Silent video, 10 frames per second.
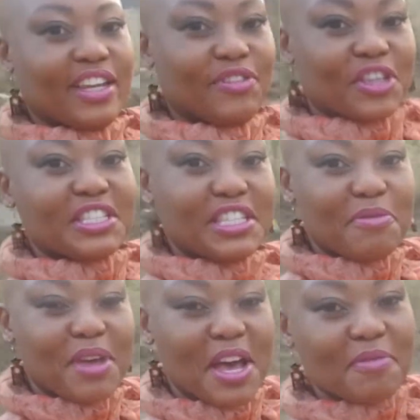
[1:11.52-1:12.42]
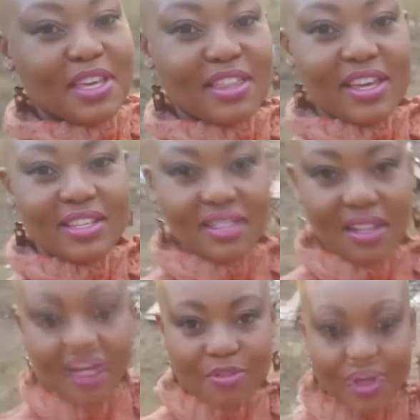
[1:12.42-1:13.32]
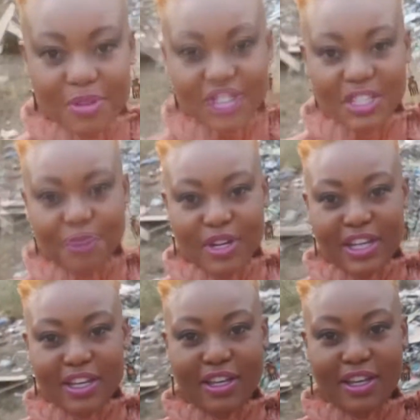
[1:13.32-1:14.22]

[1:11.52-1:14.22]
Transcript: If you can see behind me, there is a lot of rubbish that's burning.